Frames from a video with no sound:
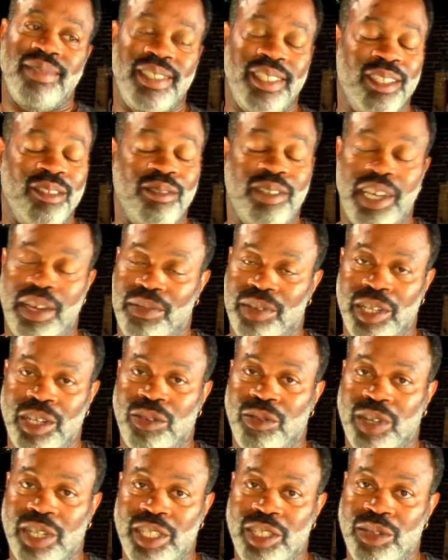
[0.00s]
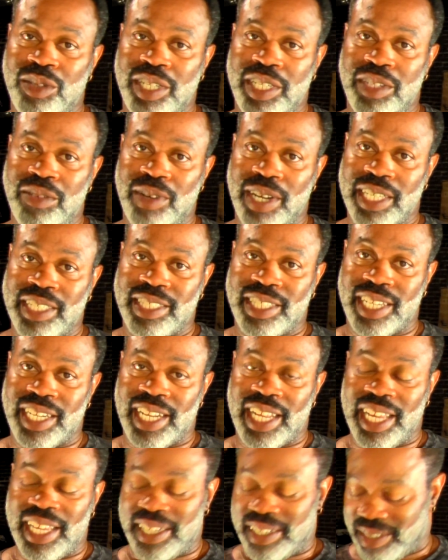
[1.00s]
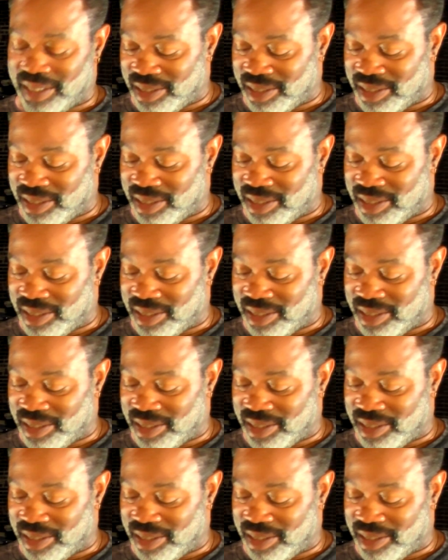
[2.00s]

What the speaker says: You definitely don't want to do it in direct sunlight.